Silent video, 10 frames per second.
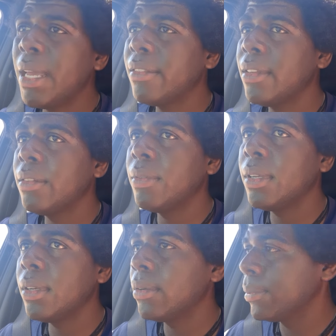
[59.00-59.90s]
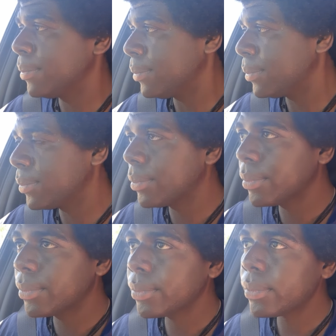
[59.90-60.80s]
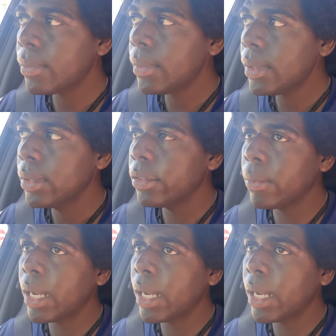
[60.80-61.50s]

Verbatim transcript: back to this video. So